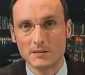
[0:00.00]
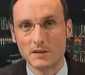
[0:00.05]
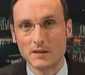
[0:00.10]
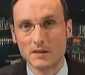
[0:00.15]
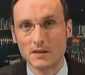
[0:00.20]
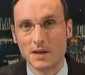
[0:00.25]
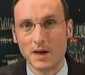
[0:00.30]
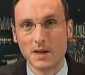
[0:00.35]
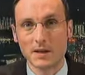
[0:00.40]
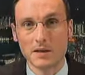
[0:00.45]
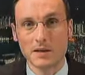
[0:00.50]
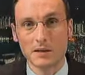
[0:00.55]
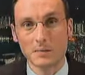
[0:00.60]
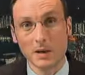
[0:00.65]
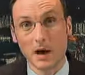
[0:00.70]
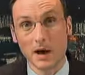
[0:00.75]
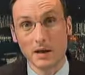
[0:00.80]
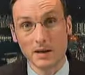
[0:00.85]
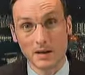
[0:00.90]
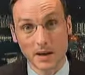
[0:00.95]
the Chinese
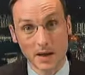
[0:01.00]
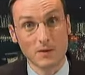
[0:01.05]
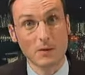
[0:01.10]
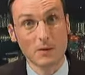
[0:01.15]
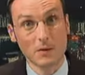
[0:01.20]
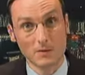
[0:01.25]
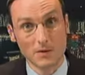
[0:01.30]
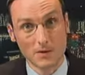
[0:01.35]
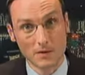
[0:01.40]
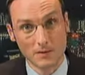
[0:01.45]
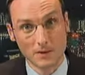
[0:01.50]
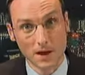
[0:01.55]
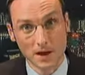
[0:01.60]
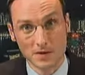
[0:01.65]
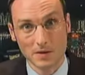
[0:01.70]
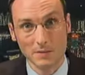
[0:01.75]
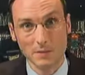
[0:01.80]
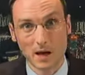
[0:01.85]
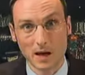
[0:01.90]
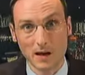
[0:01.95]
market and also the
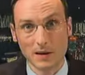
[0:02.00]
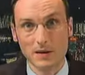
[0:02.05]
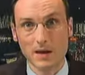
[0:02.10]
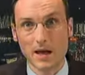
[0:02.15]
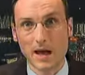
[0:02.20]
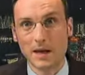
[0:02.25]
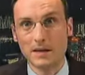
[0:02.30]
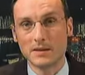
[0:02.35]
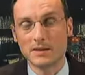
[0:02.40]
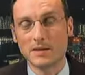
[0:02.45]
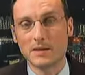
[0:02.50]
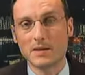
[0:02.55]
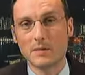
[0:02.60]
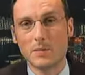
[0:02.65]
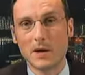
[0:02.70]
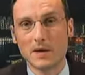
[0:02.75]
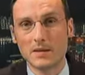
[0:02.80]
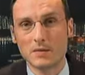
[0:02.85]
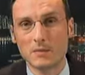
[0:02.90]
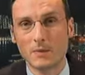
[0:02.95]
Russian market are actually the
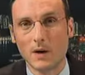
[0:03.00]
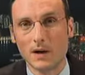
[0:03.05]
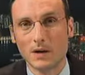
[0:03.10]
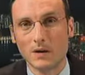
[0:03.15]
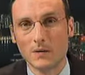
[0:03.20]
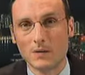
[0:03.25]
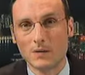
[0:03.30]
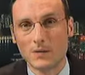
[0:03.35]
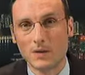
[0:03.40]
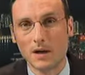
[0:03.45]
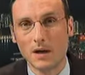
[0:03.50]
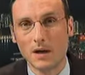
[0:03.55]
best values,